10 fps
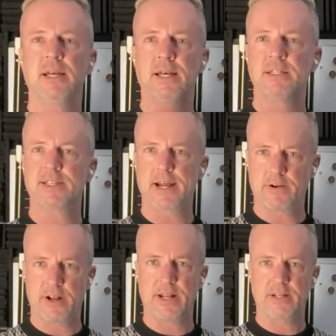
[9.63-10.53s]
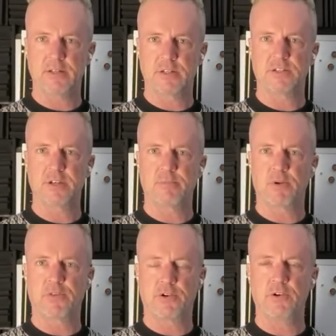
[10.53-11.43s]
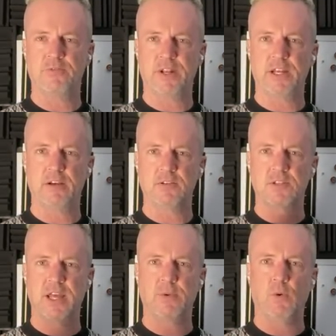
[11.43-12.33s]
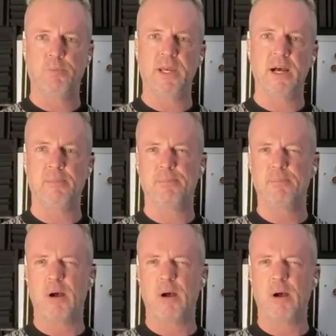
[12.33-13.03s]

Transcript: and Saturday, December 3rd videos. They will be up.